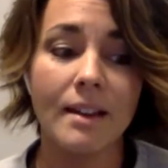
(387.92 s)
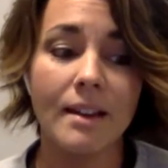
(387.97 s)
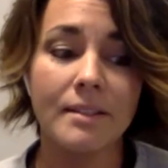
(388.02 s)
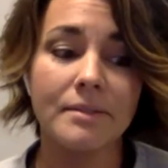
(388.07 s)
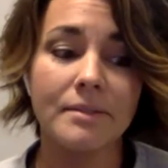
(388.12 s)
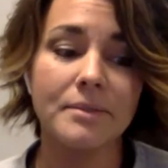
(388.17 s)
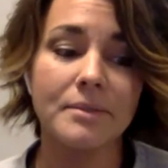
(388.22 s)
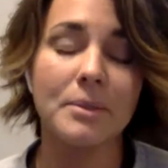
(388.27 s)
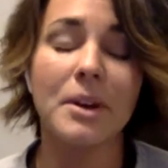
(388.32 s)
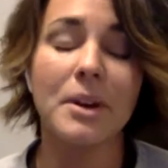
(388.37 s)

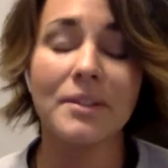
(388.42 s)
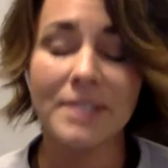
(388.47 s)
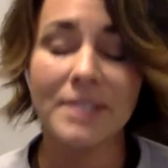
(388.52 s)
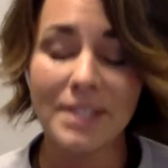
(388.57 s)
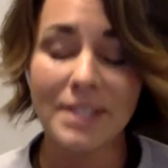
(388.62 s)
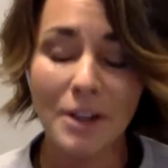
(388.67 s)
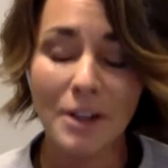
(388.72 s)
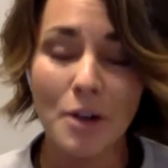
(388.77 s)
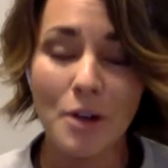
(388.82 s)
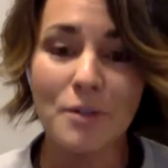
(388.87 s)
well,
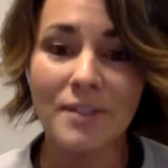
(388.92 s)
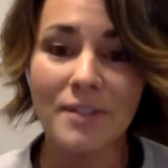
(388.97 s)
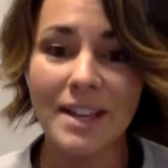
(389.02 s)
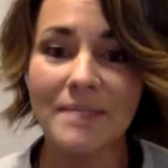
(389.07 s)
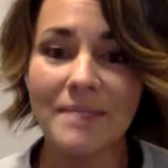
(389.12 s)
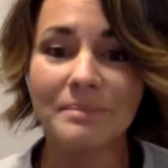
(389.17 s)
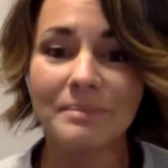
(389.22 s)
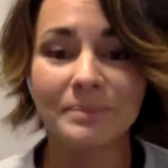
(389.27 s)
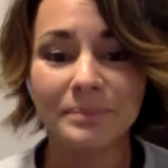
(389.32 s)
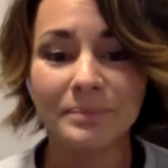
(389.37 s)
obviously
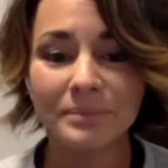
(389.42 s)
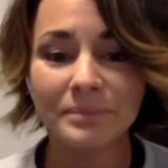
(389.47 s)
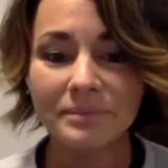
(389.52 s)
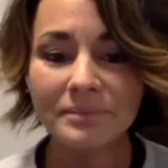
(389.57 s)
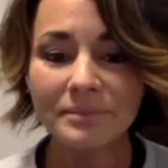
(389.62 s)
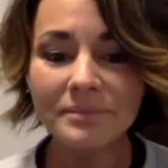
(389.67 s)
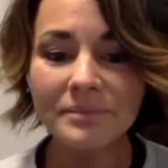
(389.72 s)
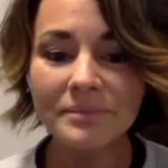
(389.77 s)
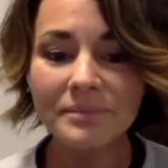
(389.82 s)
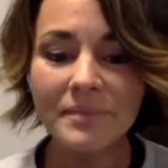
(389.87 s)
COVID.
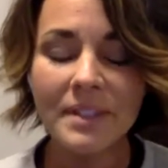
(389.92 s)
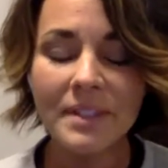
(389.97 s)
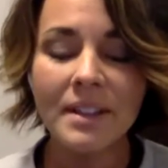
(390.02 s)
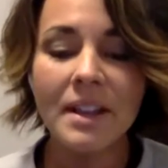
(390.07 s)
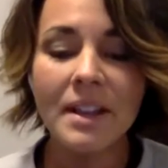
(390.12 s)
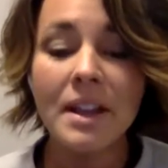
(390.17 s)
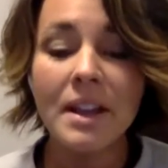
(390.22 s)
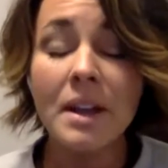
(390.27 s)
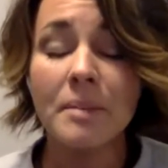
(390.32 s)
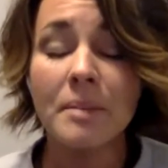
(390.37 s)

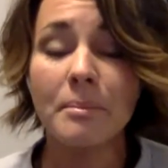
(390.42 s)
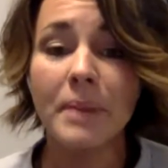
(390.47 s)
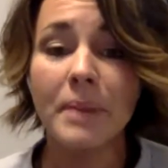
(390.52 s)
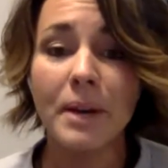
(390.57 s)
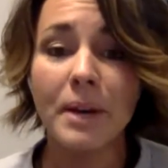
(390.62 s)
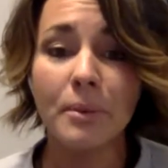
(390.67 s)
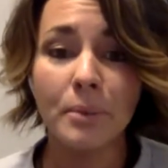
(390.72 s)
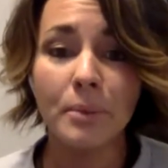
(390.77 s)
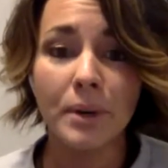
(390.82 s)
But